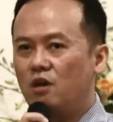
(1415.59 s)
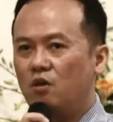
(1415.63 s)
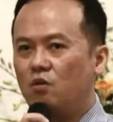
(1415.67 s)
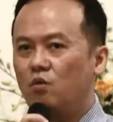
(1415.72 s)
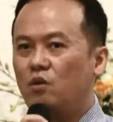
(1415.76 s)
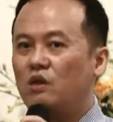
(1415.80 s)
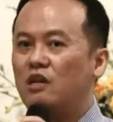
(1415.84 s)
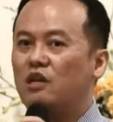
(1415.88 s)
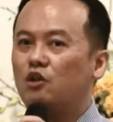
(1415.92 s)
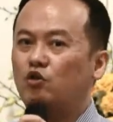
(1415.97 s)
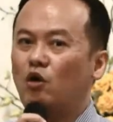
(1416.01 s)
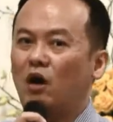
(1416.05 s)
We
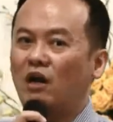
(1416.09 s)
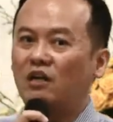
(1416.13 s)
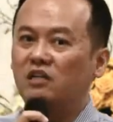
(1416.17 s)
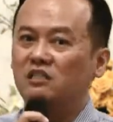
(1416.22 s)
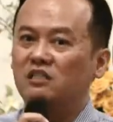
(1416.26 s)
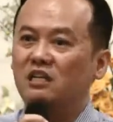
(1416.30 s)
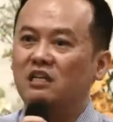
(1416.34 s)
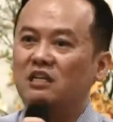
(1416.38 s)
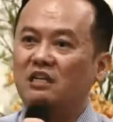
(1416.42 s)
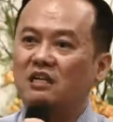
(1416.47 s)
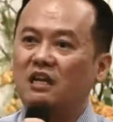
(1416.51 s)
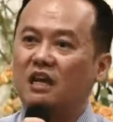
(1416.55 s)
need to
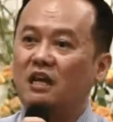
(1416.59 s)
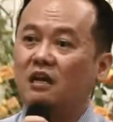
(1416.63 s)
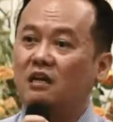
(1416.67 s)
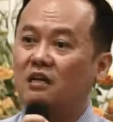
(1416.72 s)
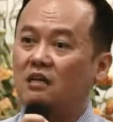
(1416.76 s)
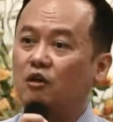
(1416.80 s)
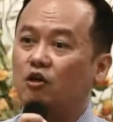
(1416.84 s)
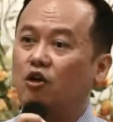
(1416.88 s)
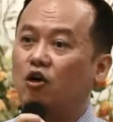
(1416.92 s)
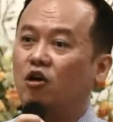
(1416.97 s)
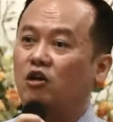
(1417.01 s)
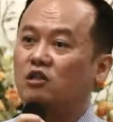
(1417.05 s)
understand
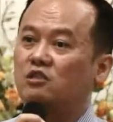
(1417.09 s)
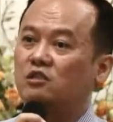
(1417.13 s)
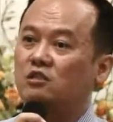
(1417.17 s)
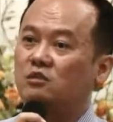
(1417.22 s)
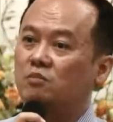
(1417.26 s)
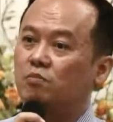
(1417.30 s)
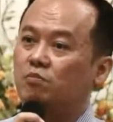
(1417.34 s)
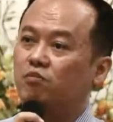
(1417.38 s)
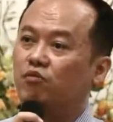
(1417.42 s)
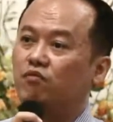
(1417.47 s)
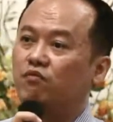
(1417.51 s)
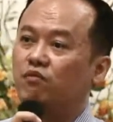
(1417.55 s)
that God's
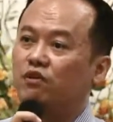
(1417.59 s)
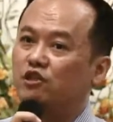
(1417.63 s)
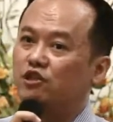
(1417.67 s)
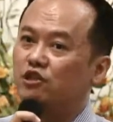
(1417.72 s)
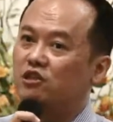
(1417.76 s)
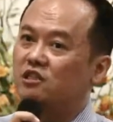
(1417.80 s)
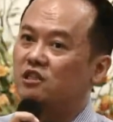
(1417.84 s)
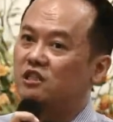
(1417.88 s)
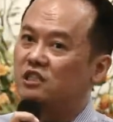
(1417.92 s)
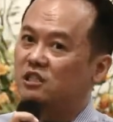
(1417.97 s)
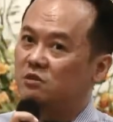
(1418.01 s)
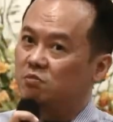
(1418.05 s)

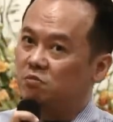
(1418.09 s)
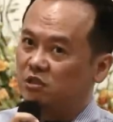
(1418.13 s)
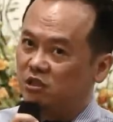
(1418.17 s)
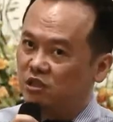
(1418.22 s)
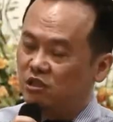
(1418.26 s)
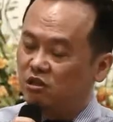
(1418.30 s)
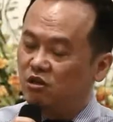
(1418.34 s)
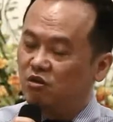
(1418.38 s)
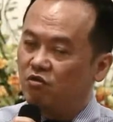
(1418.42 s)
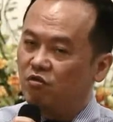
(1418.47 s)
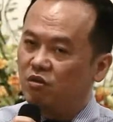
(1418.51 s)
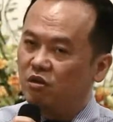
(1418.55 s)
provision is
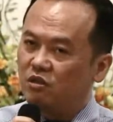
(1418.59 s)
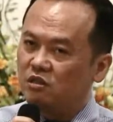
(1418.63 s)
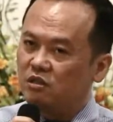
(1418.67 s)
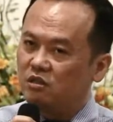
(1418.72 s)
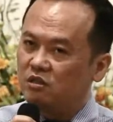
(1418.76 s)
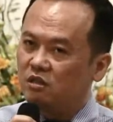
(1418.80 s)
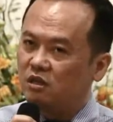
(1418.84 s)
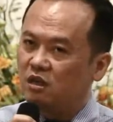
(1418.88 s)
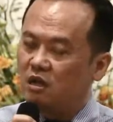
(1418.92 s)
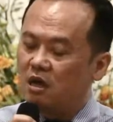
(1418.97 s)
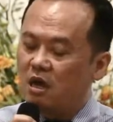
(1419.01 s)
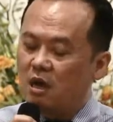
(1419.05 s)
mysterious.